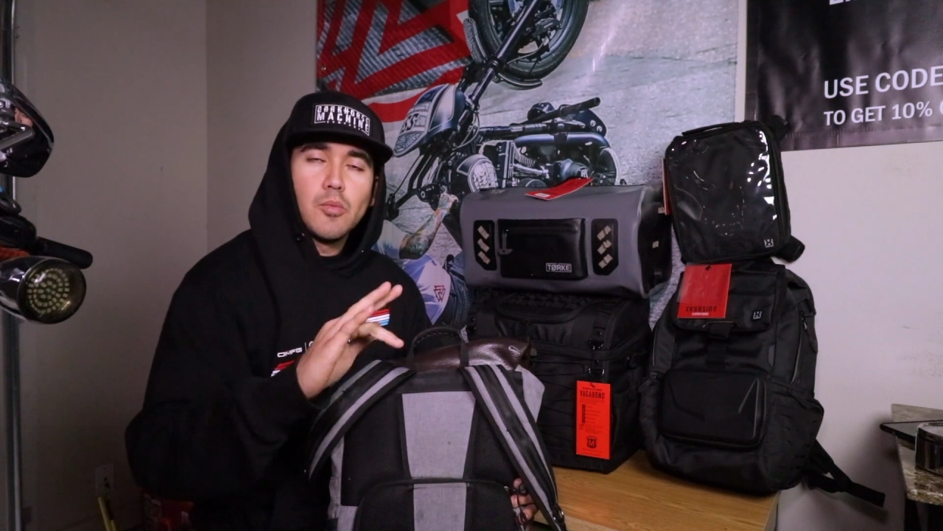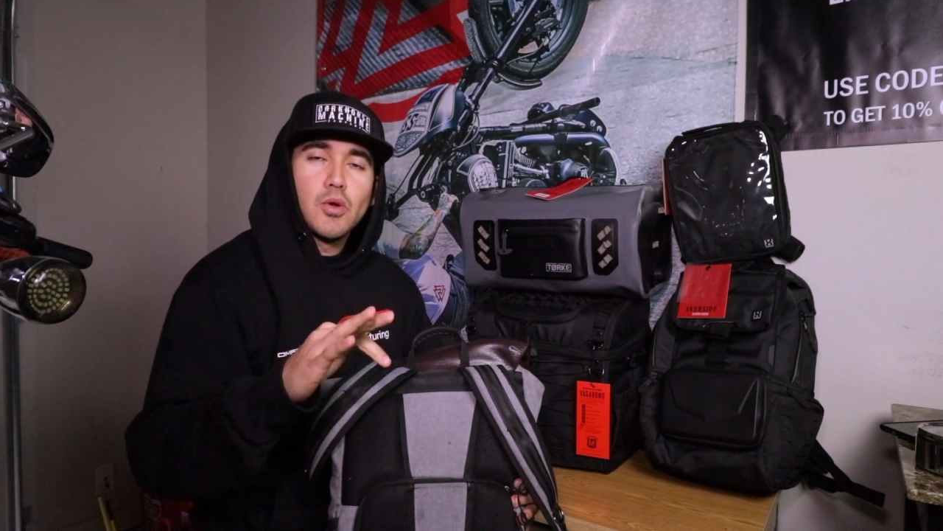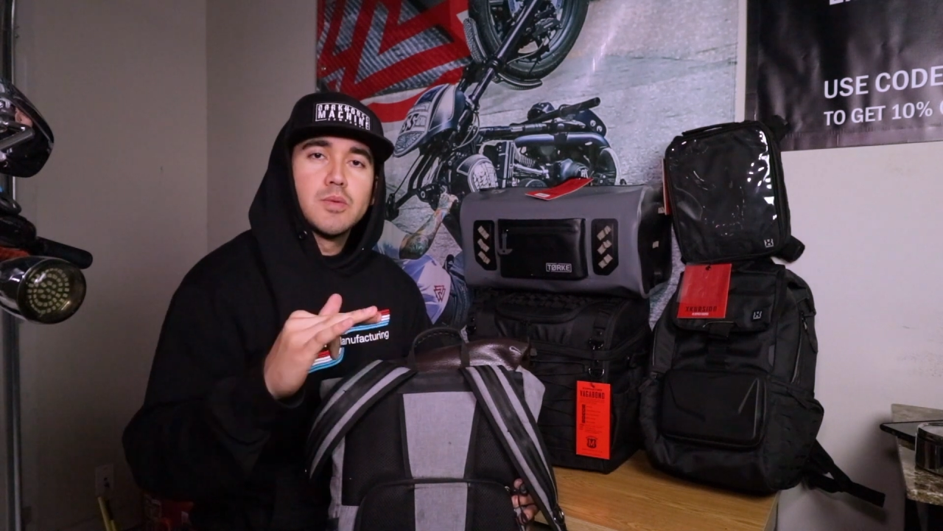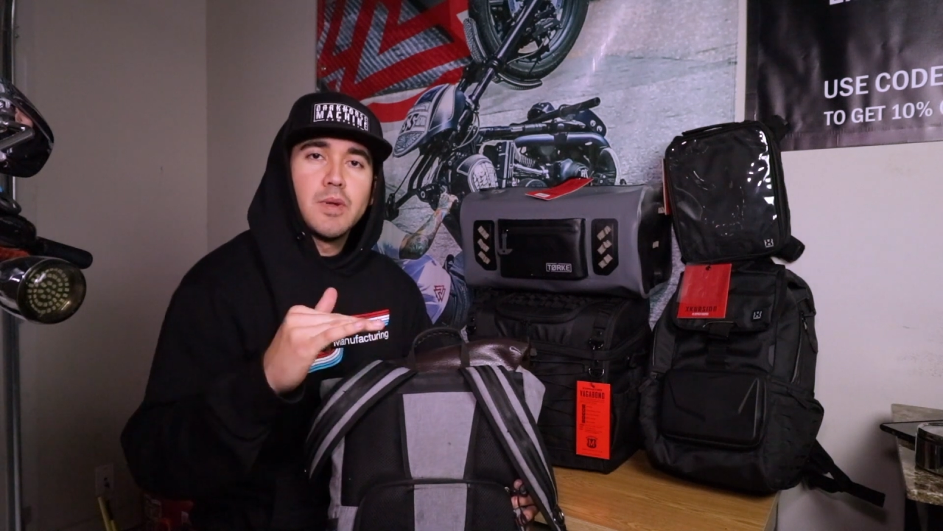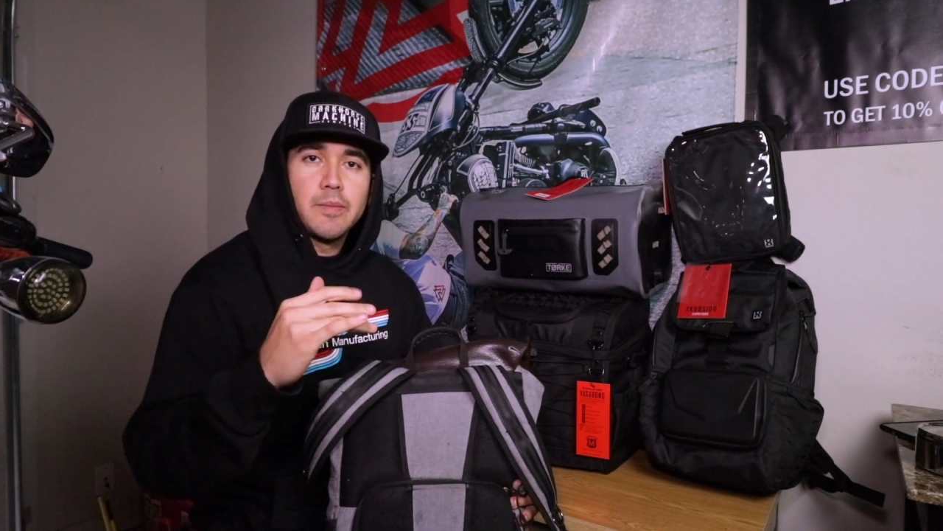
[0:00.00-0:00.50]

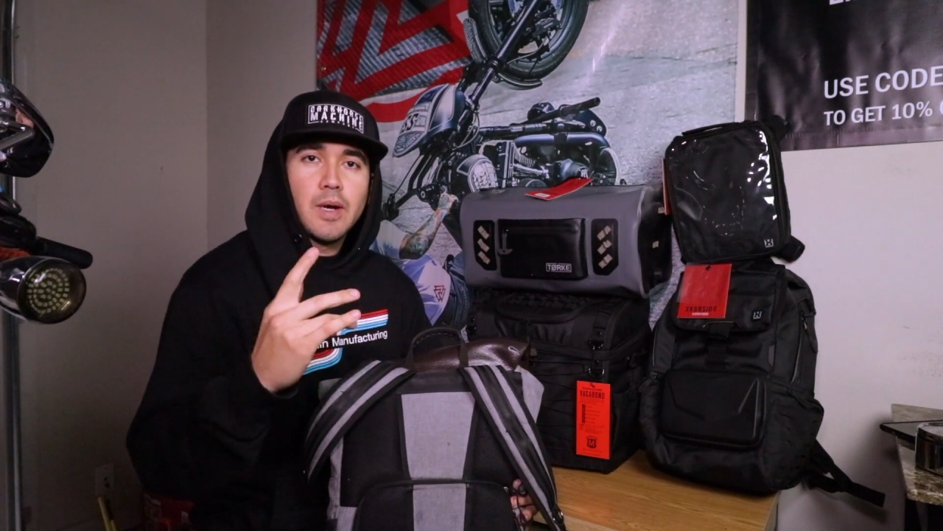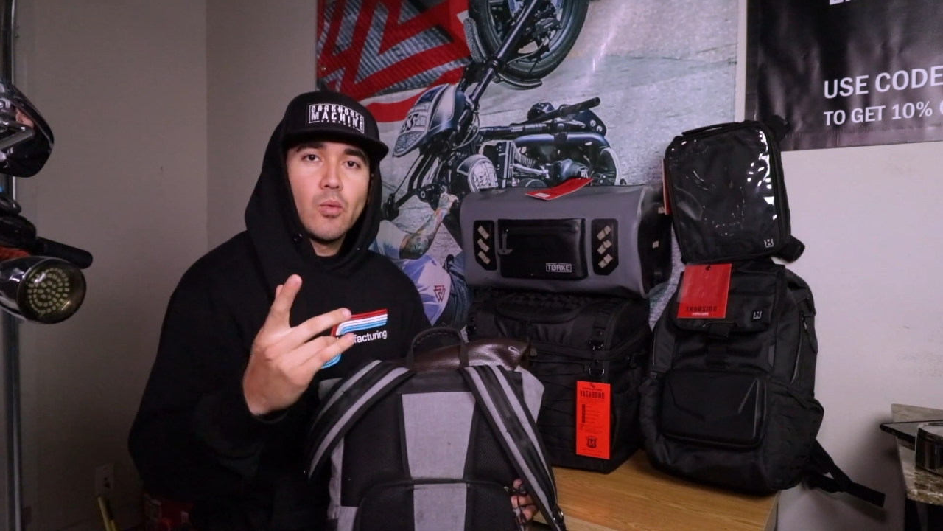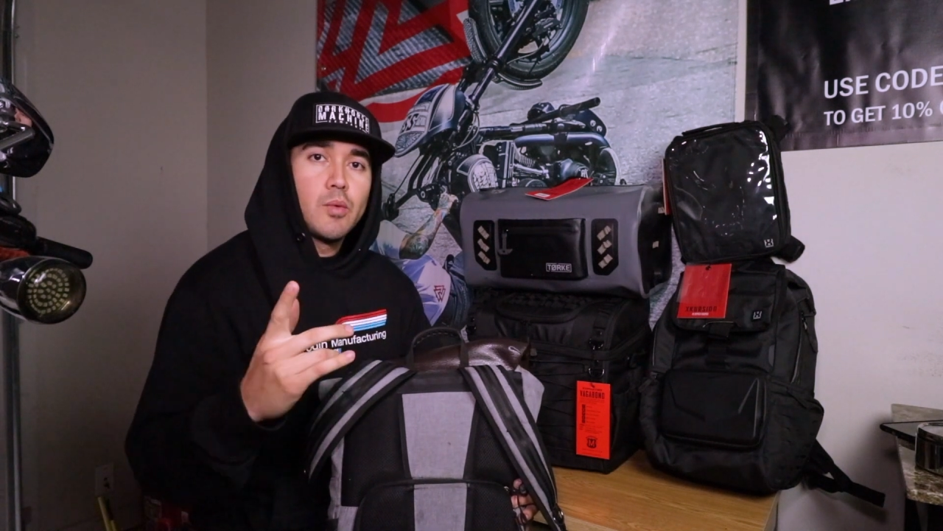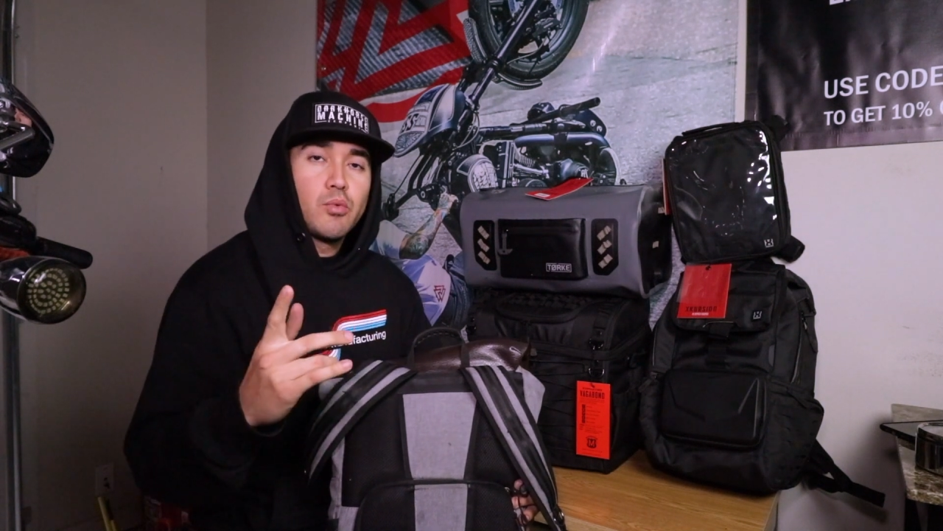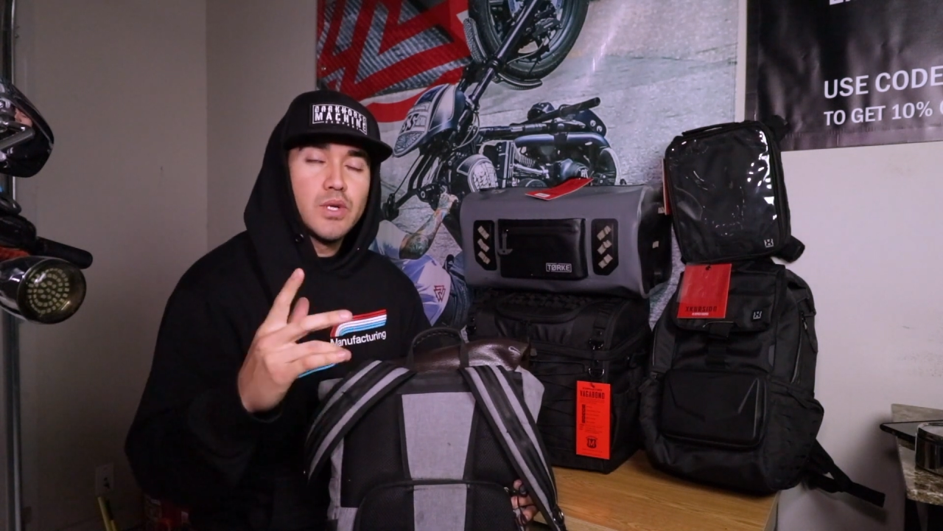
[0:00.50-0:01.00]
multiplied by
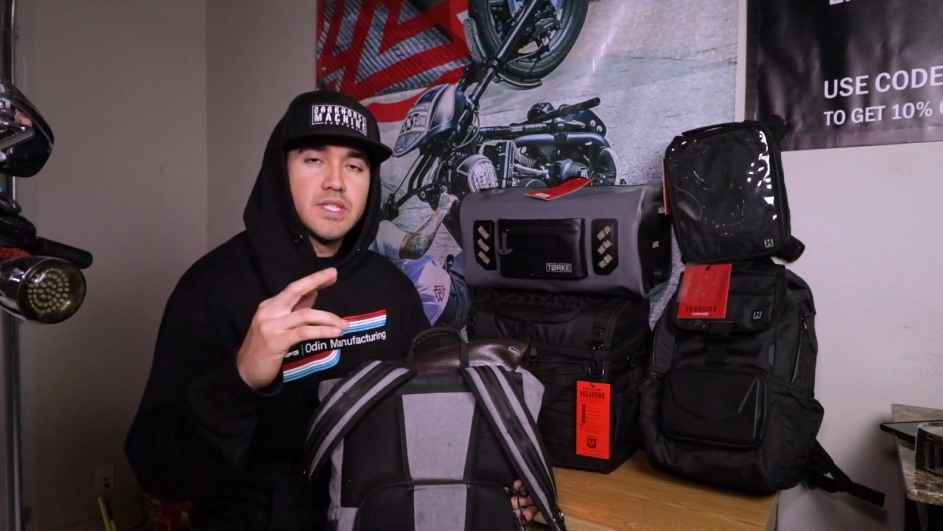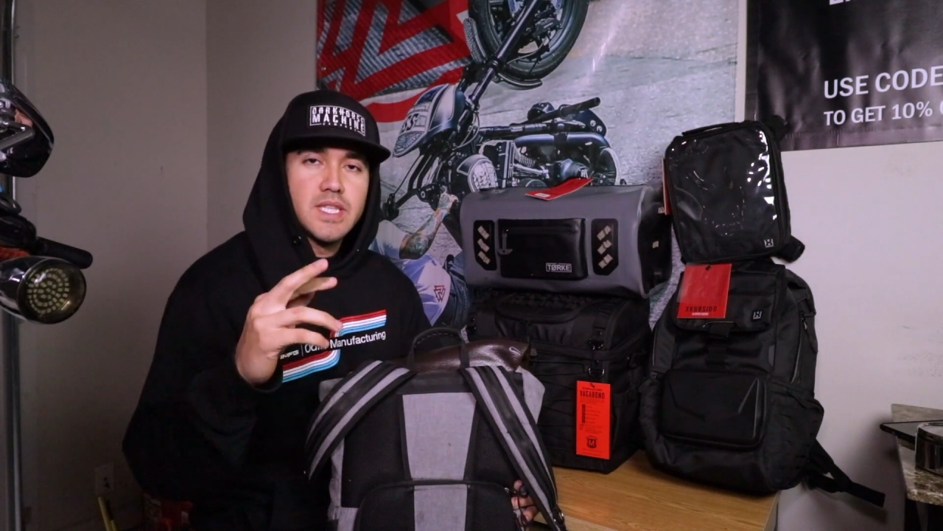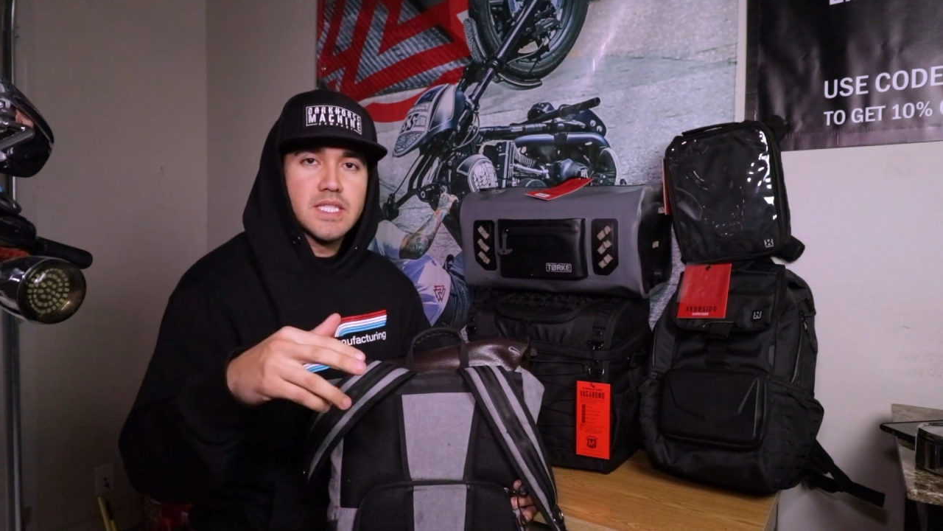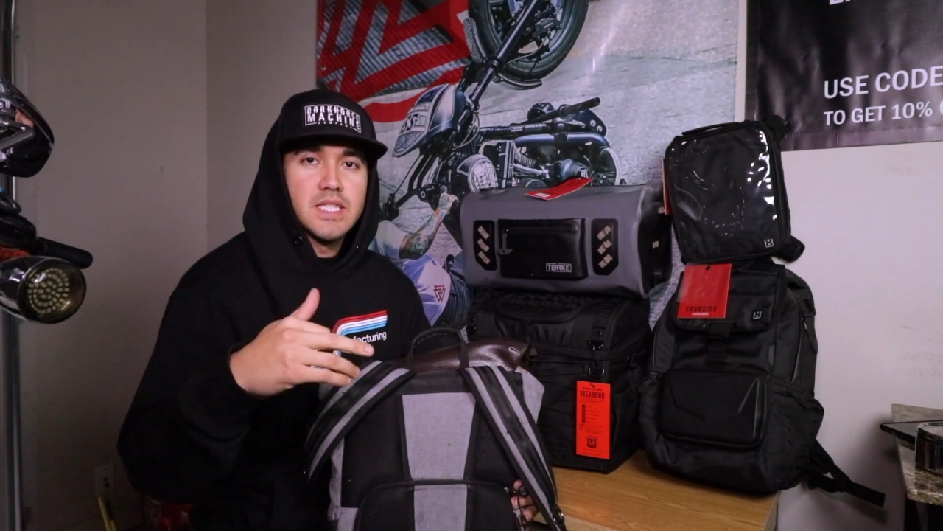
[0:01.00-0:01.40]
1.6,